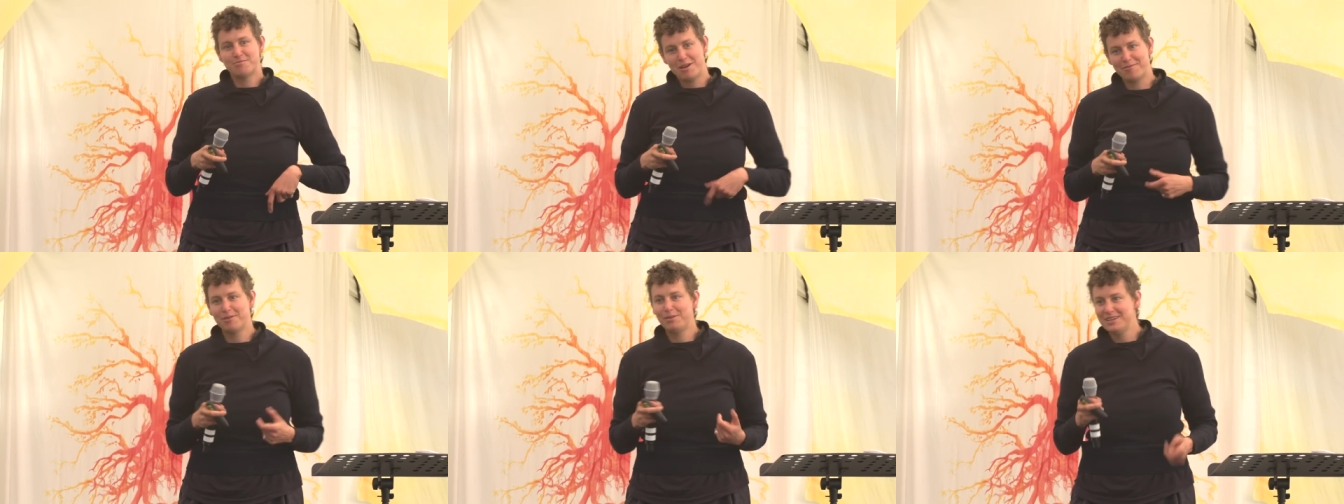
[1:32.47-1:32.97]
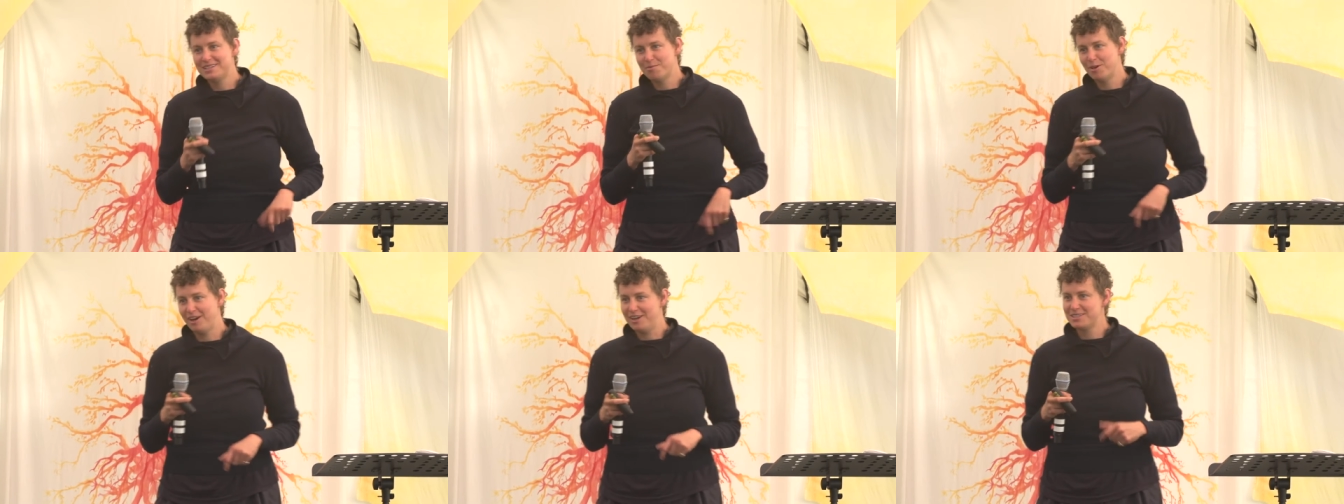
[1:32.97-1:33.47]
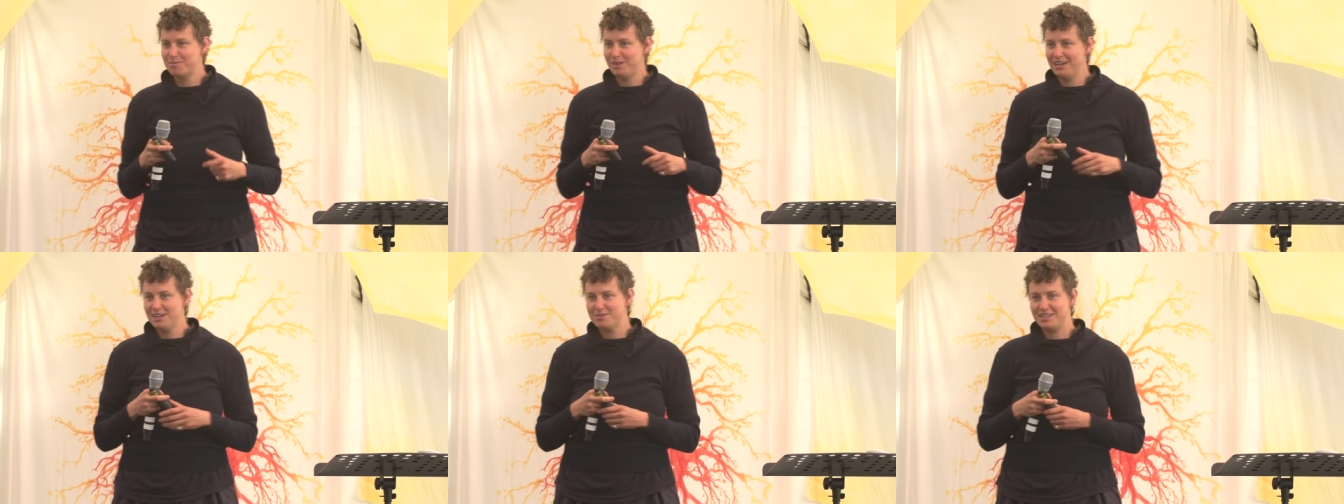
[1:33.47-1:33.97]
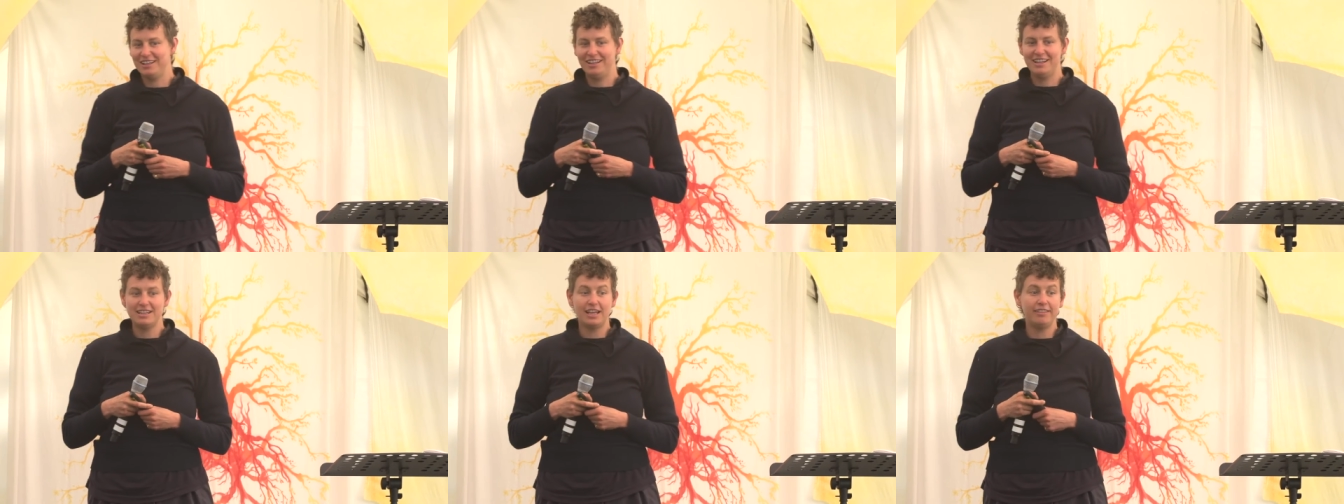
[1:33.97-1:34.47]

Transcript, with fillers: preferably somewhere awesome like New Zealand.